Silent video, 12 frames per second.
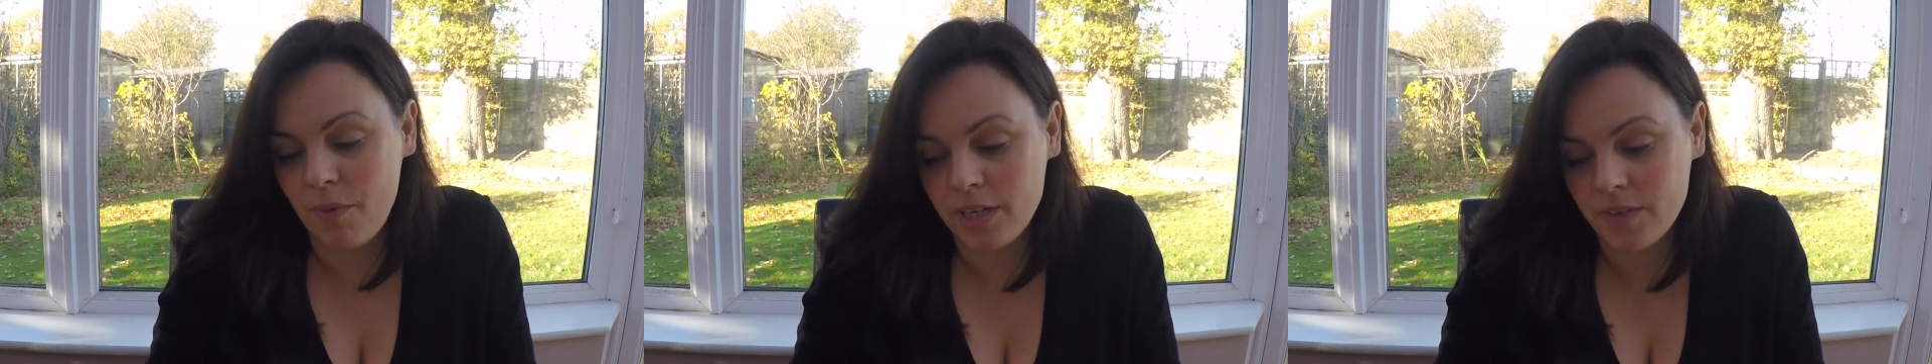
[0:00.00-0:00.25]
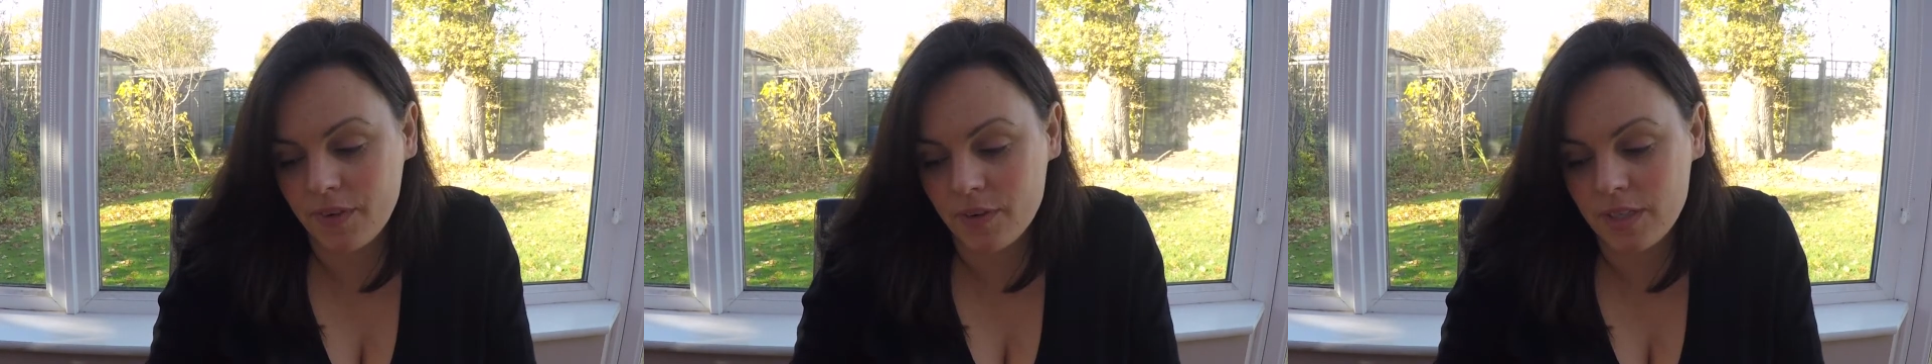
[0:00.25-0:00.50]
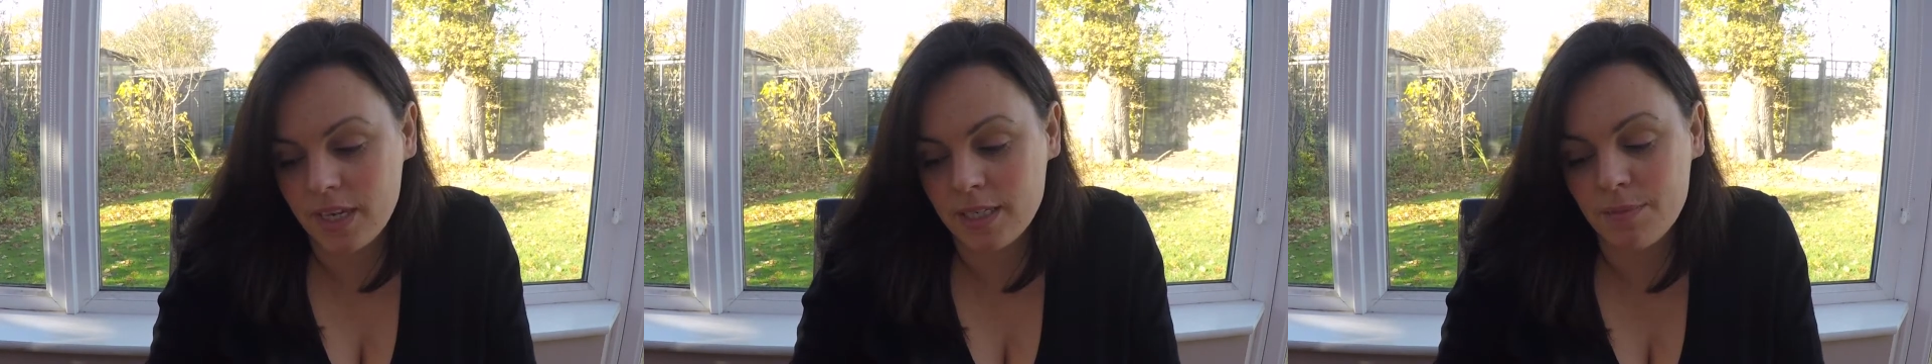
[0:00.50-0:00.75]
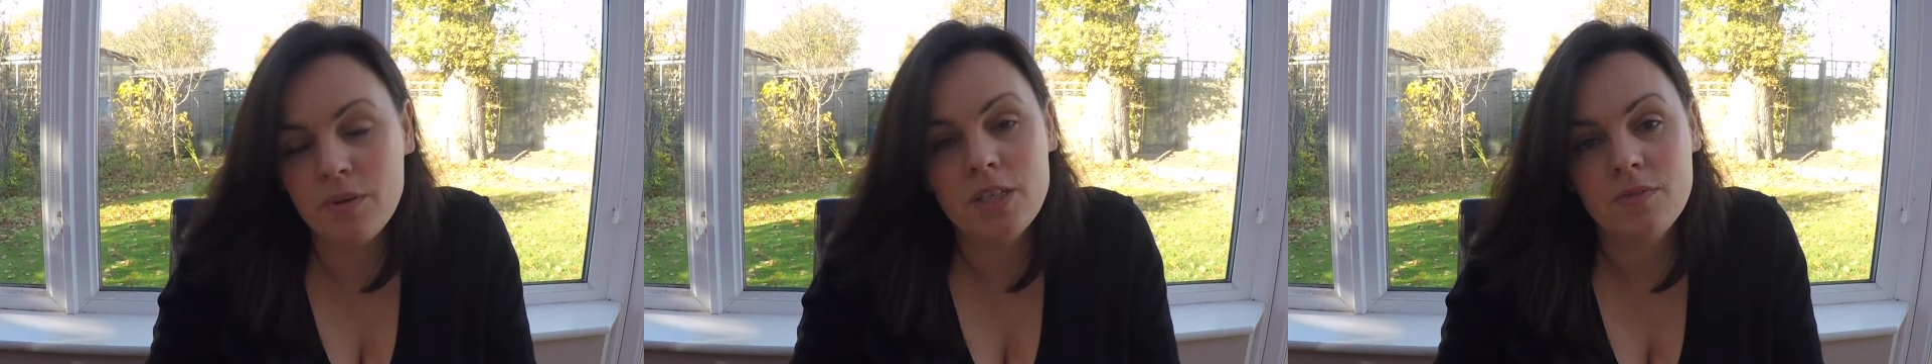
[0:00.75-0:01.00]
Pressfield
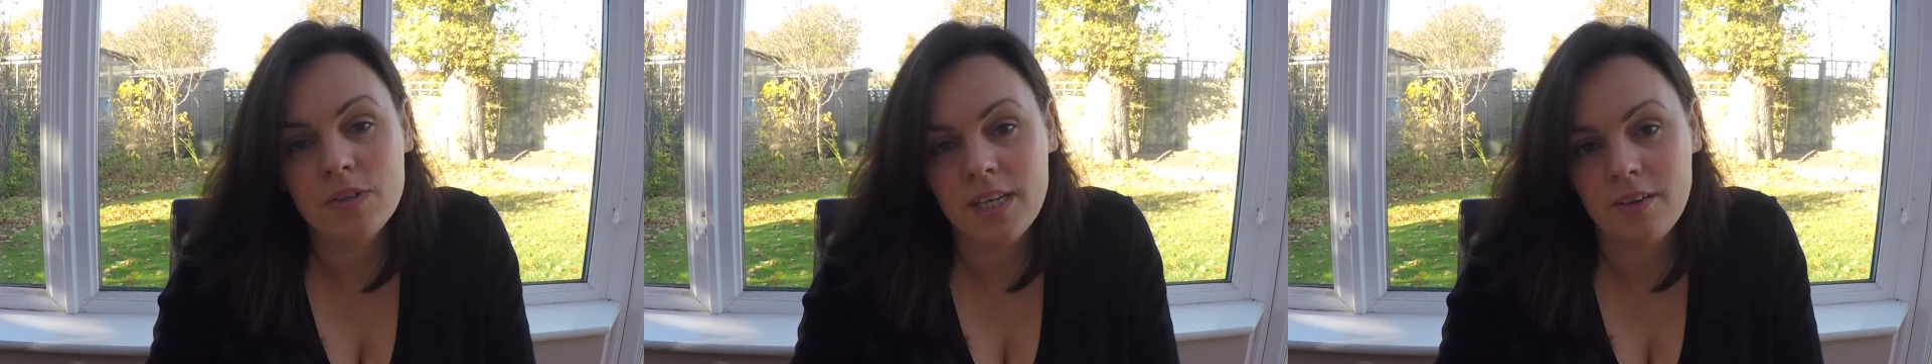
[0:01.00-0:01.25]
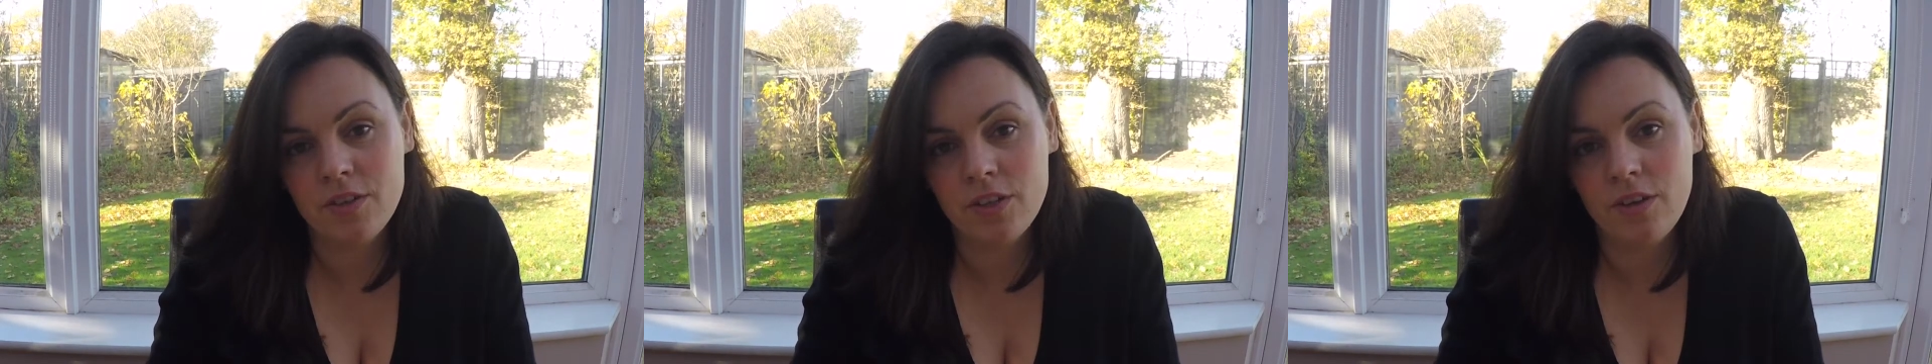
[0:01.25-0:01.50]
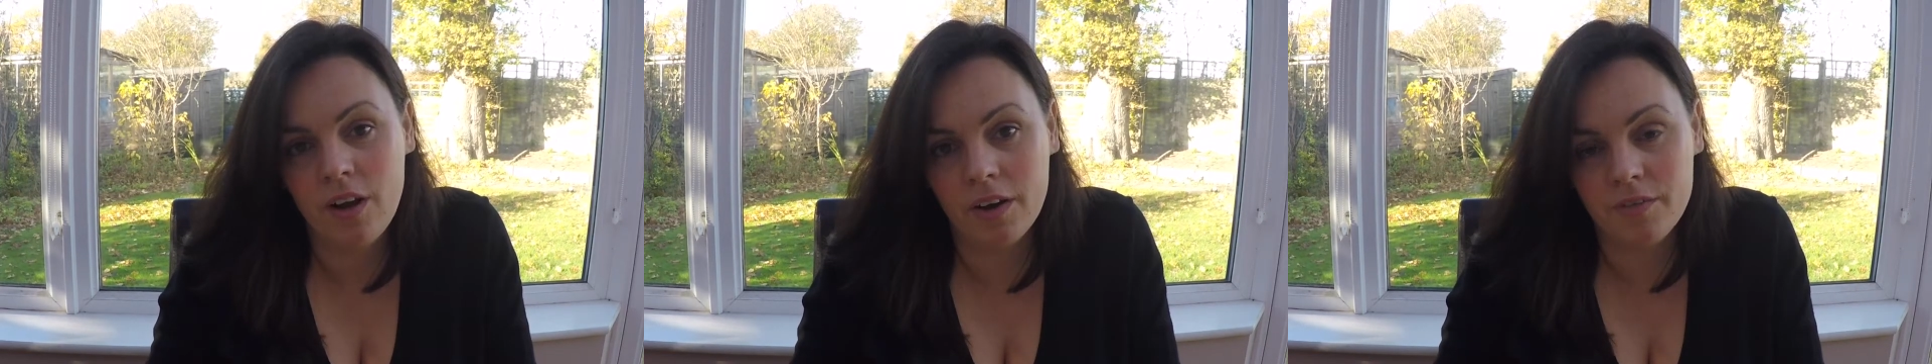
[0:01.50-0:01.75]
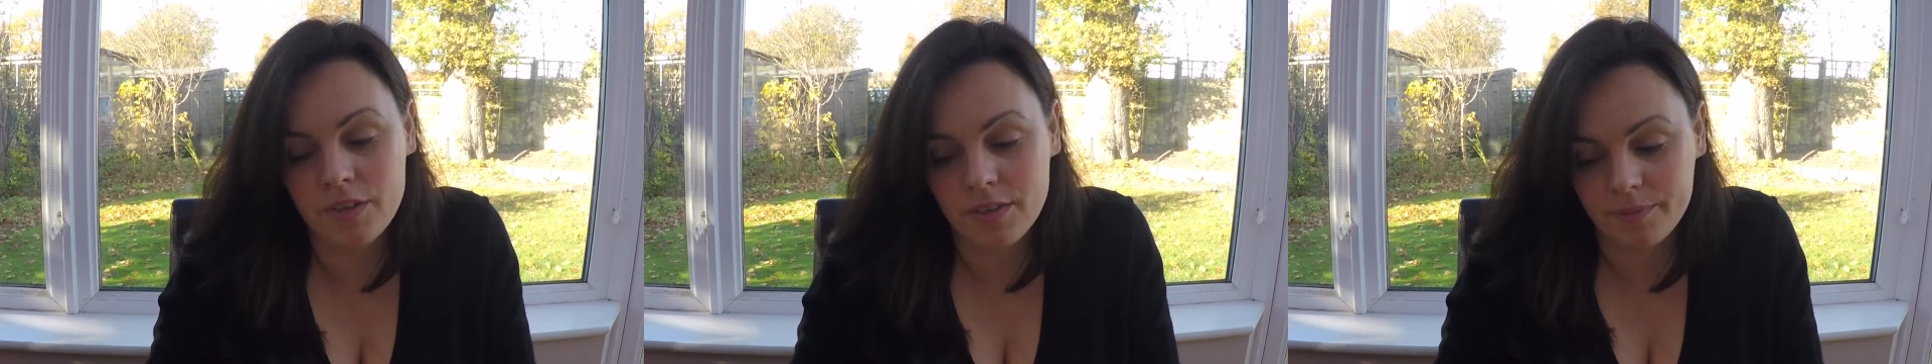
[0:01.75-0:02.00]
says most of us have two
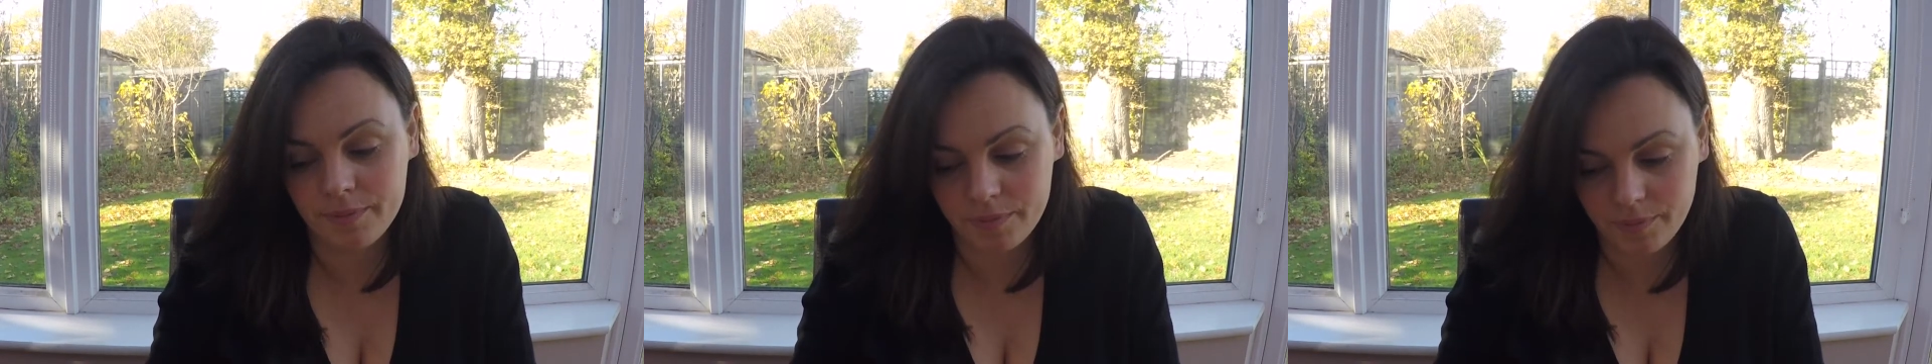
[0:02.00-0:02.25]
lives